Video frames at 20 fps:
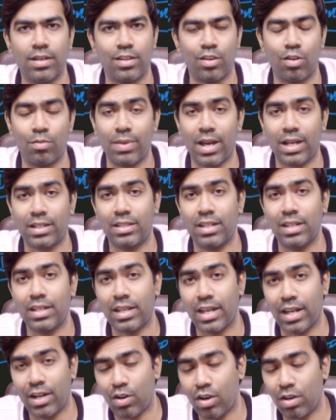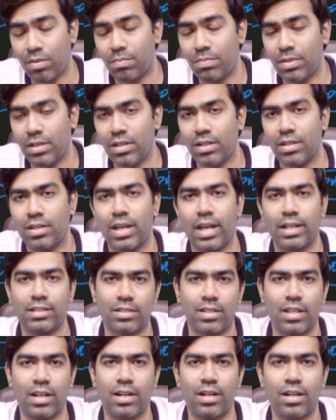your MAG3 cannot be
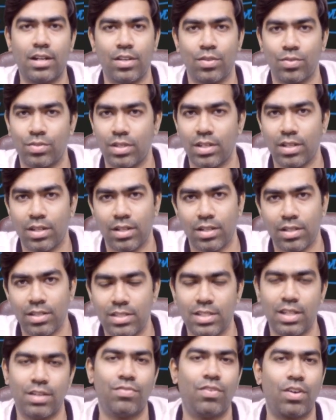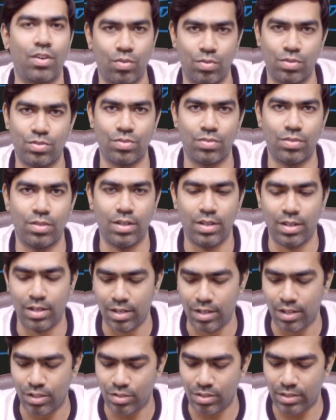excreted using GFR also.
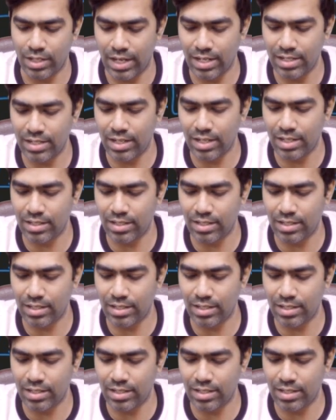So that is the